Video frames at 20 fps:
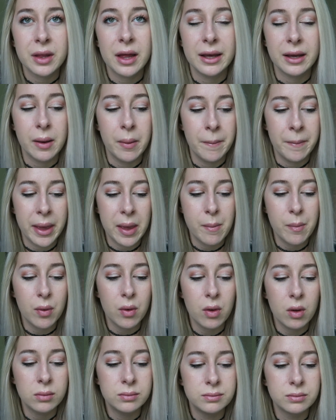Like a
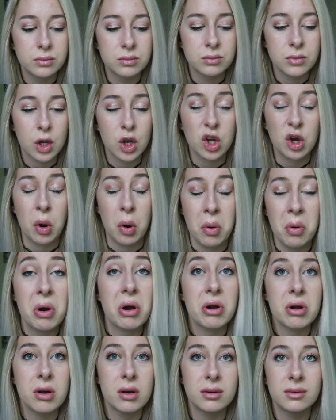maple
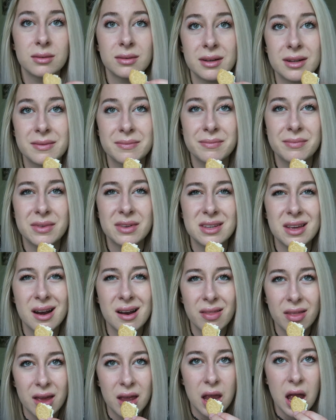corn. Is
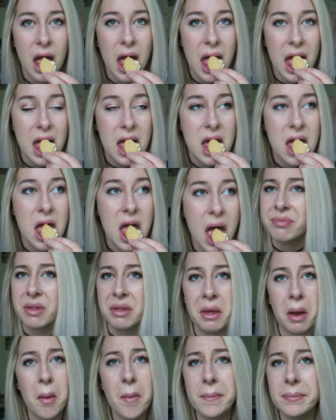that a thing?
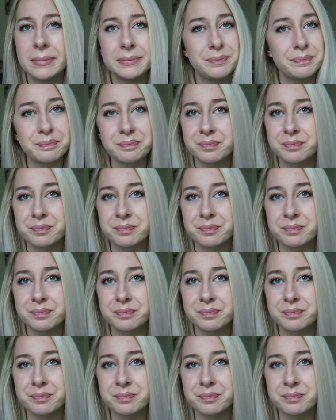Nope.